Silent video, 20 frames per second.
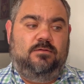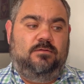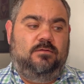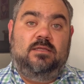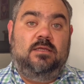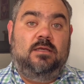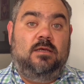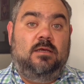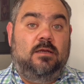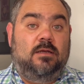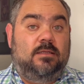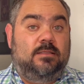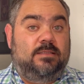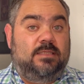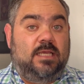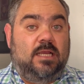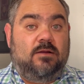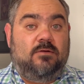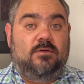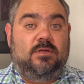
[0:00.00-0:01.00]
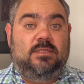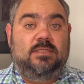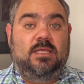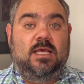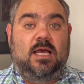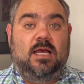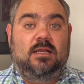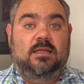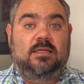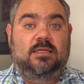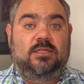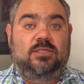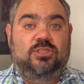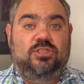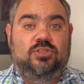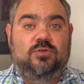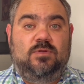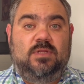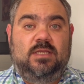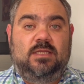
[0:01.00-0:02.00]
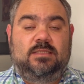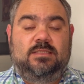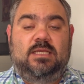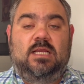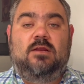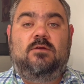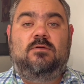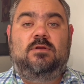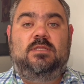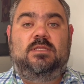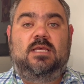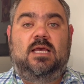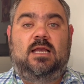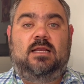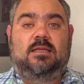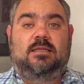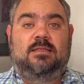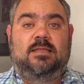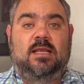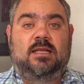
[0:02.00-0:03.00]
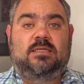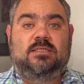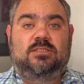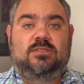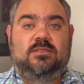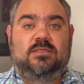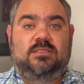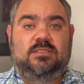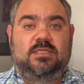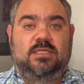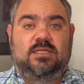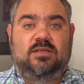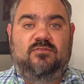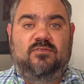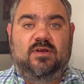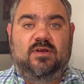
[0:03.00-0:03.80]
A terror attack and a shooting terror attack next to the city of